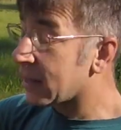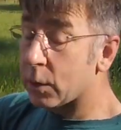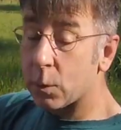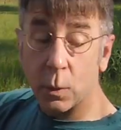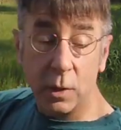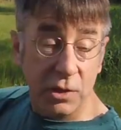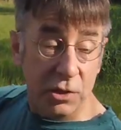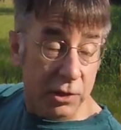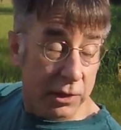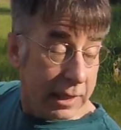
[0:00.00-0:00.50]

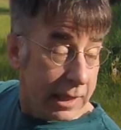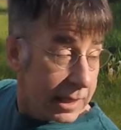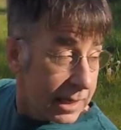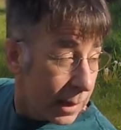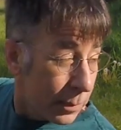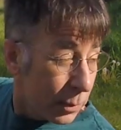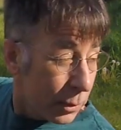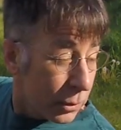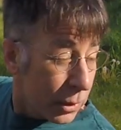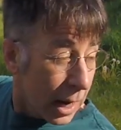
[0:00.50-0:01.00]
which lead
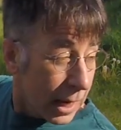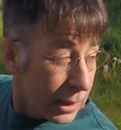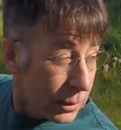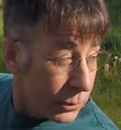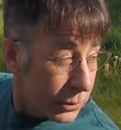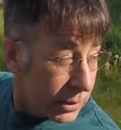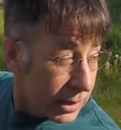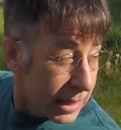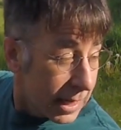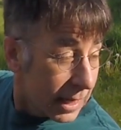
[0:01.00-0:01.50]
dipper I
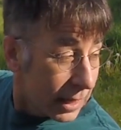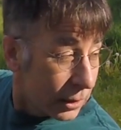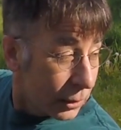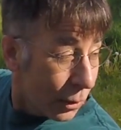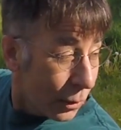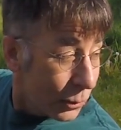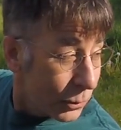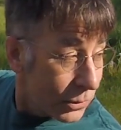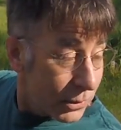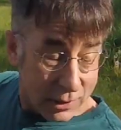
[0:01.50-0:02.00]
used to get
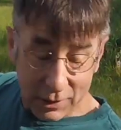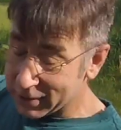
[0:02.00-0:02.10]
close.